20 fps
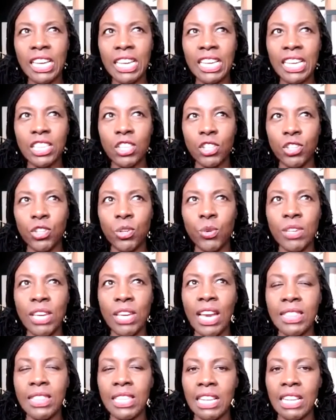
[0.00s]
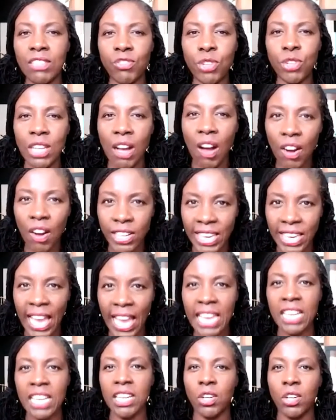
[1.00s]
in the UK, I think that's really
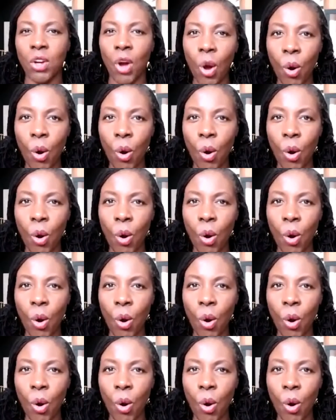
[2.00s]
archaic and